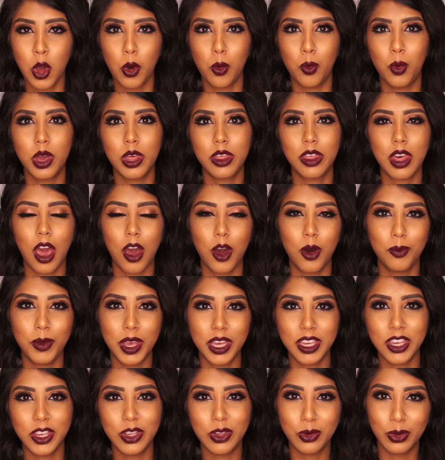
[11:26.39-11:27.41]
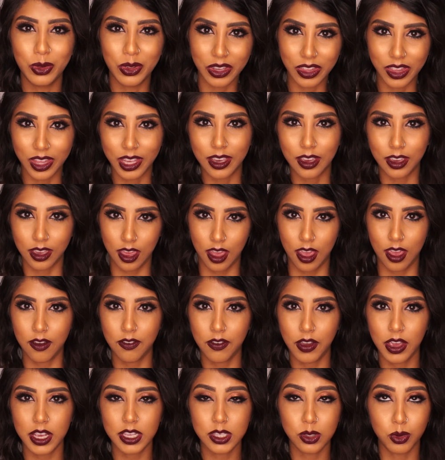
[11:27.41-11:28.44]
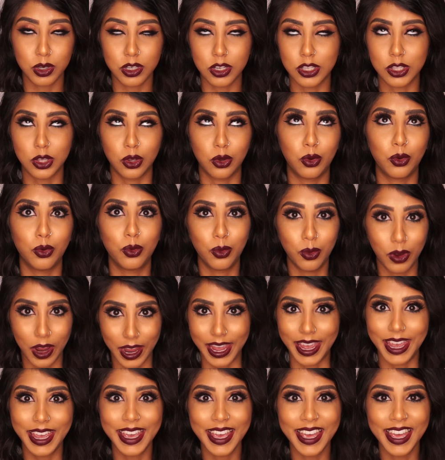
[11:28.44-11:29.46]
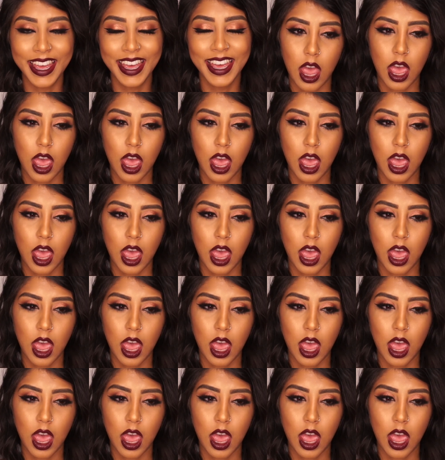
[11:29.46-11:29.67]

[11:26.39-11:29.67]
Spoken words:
without making you look like a cake face, which is great.